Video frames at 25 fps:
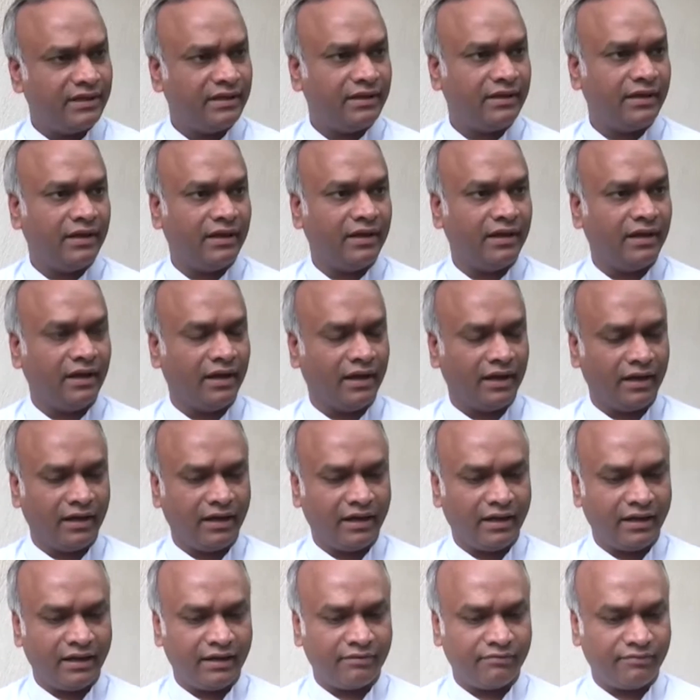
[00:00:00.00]
We
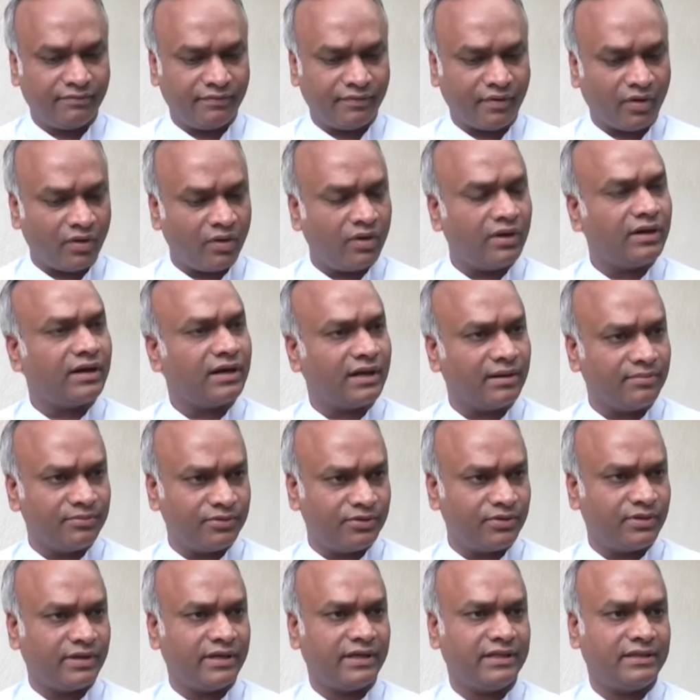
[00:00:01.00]
have all
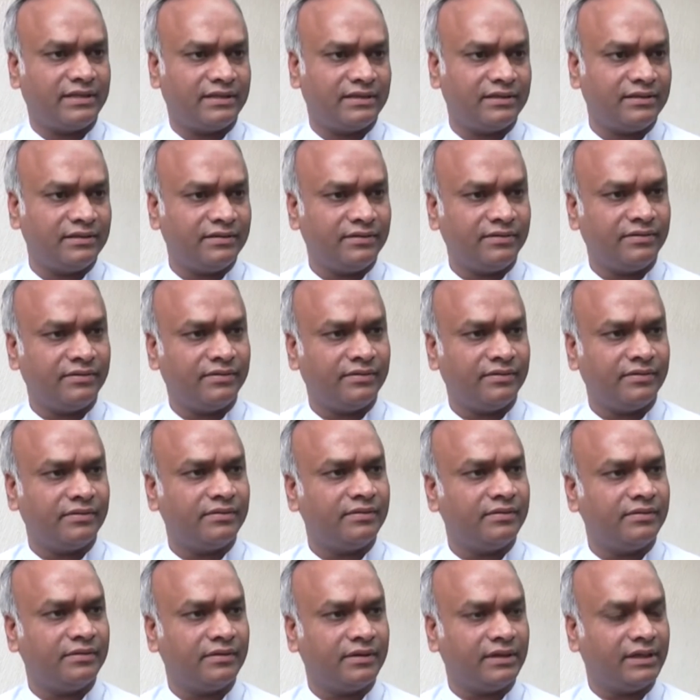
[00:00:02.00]
come together
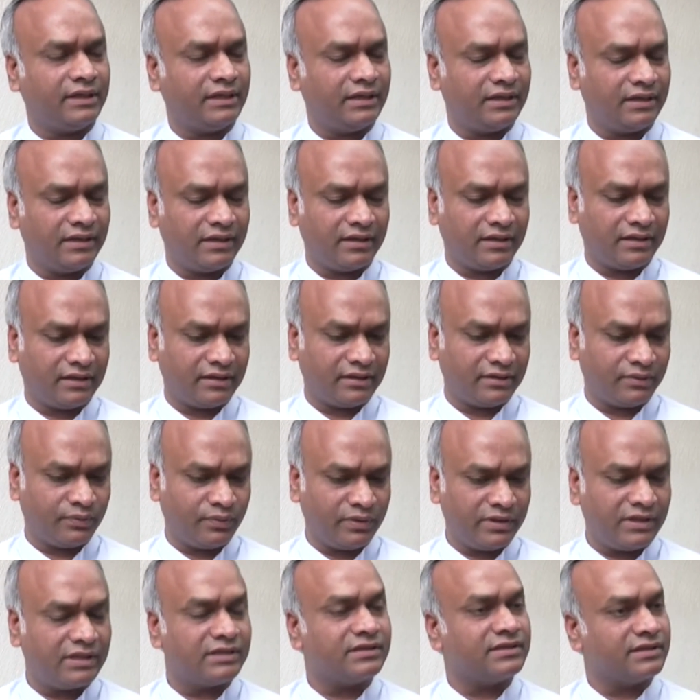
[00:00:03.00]
uh,
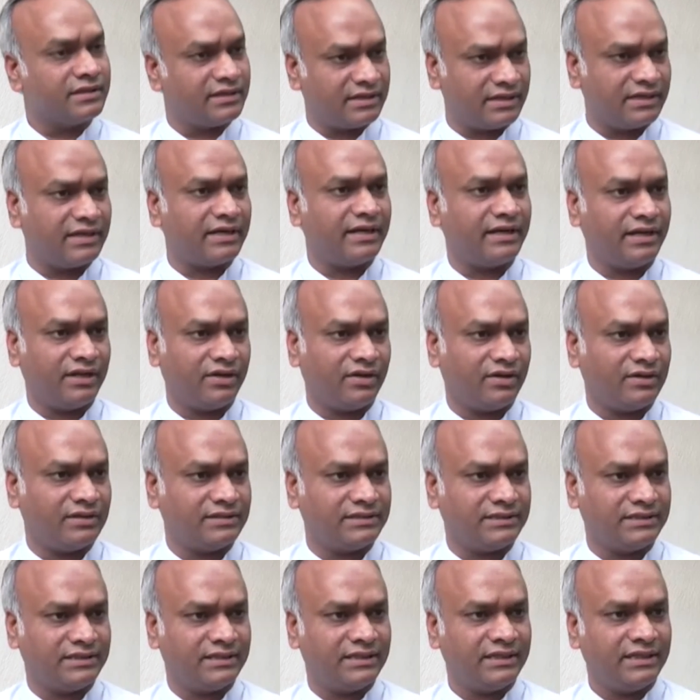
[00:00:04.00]
with a certain
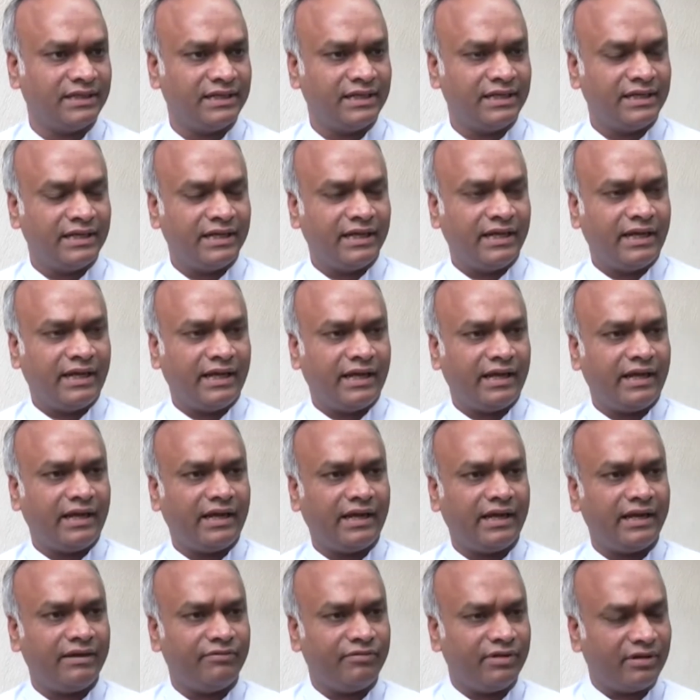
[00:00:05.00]
ideology
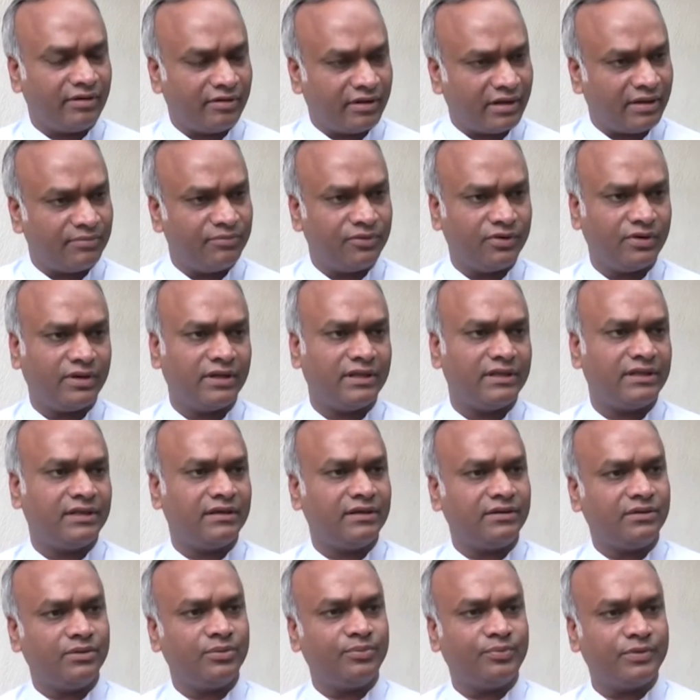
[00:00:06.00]
and we have come
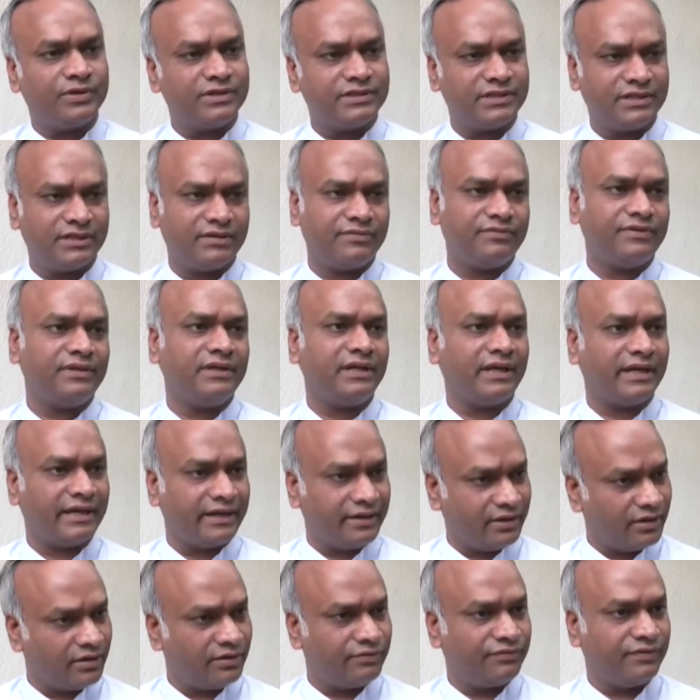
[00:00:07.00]
together to preserve the
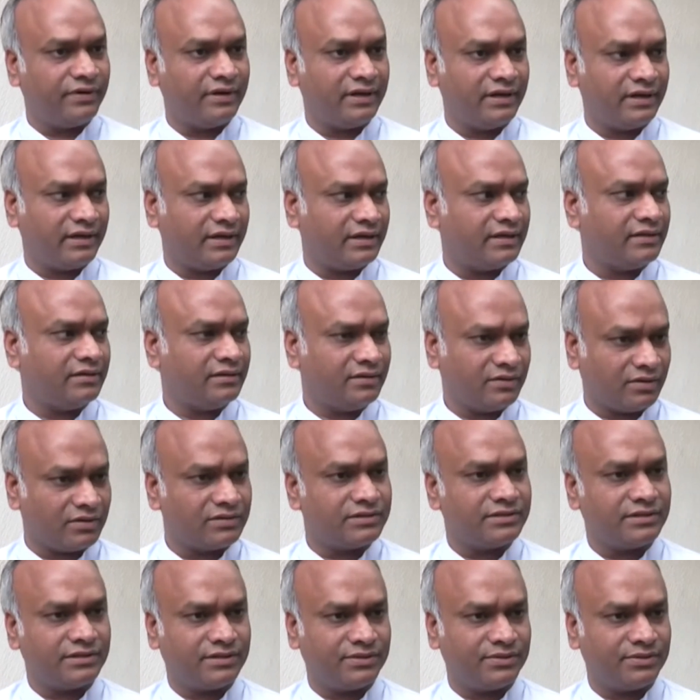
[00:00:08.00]
idea of India and
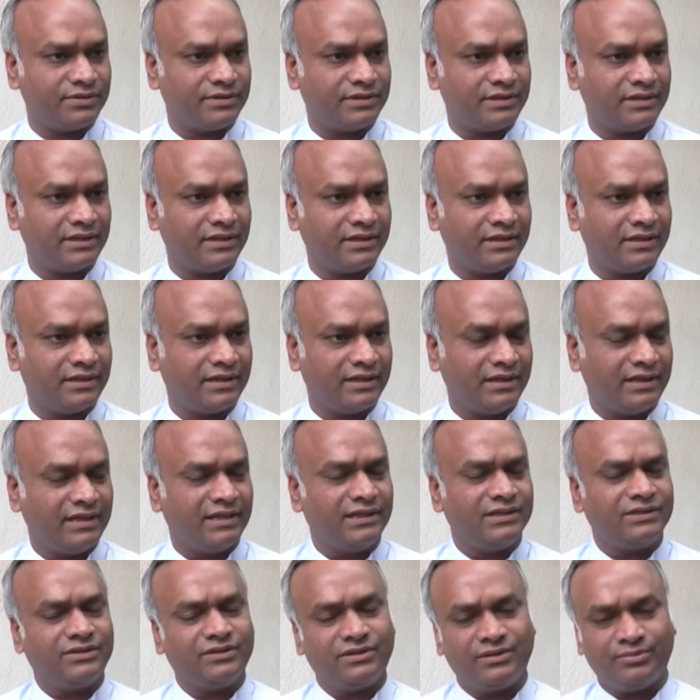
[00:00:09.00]
constitution.
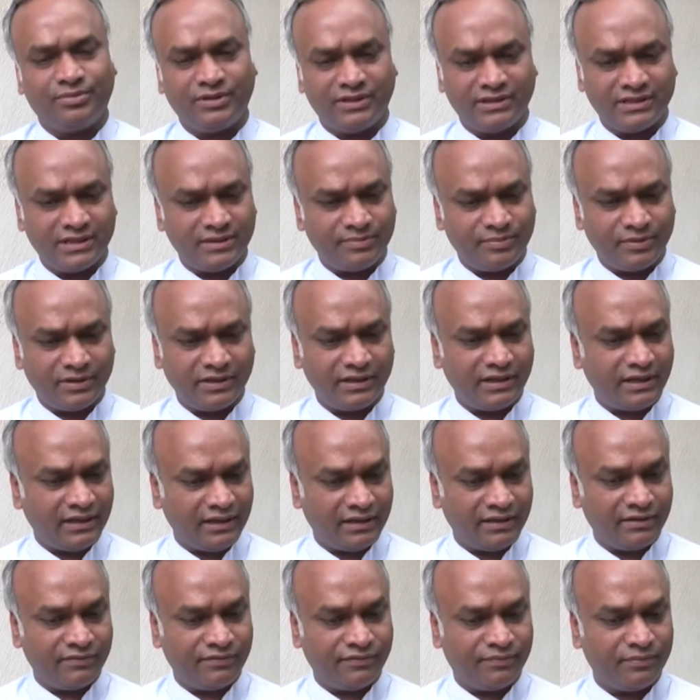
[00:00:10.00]
So the
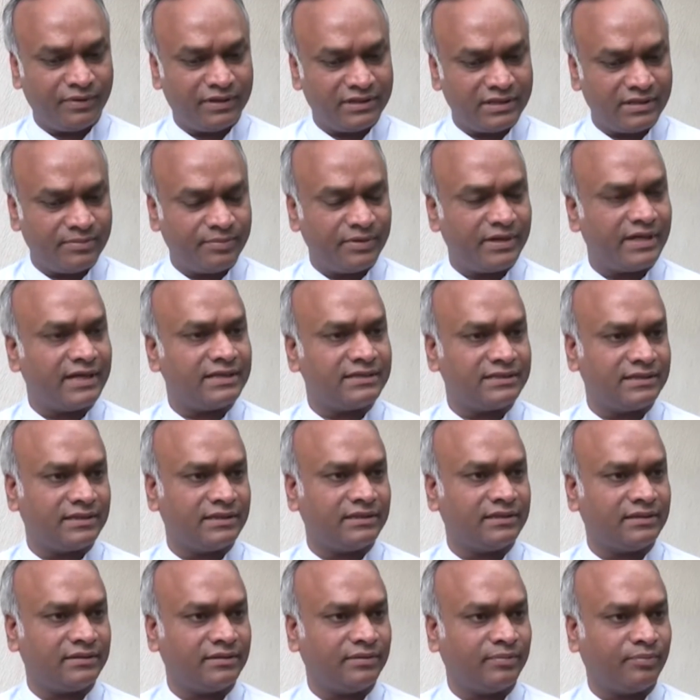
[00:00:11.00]
BJP, if BJP has
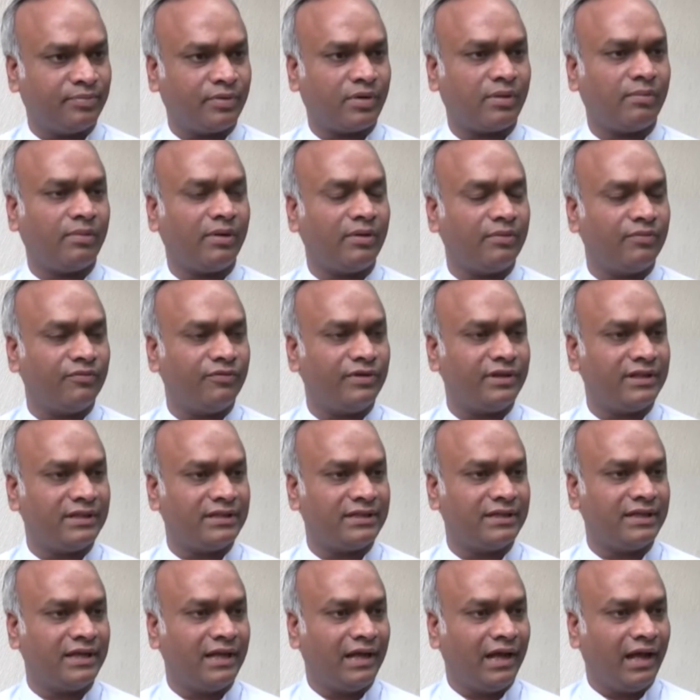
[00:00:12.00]
a problem
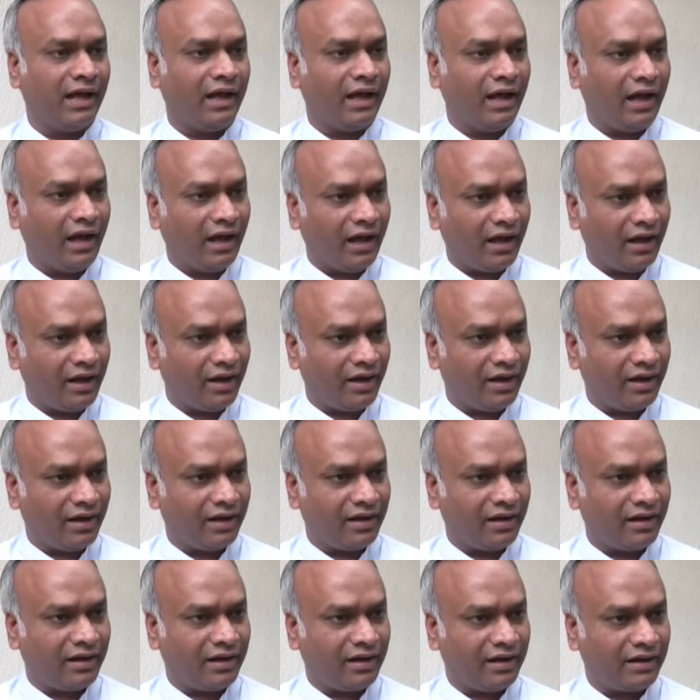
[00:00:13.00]
with
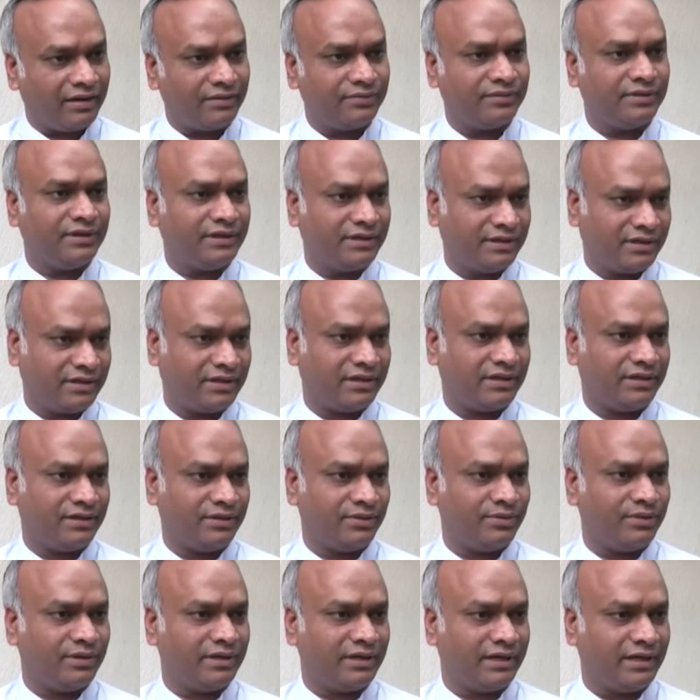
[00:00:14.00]
uh, our uh,
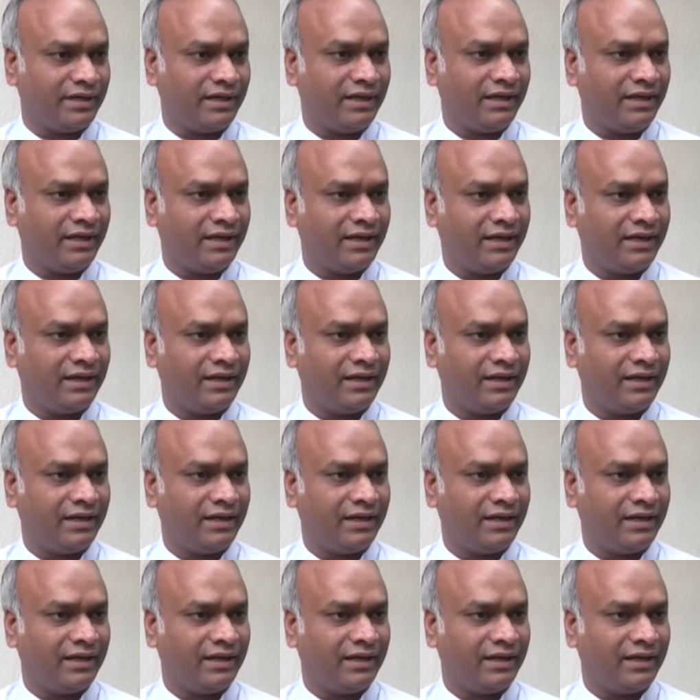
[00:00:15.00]
unity,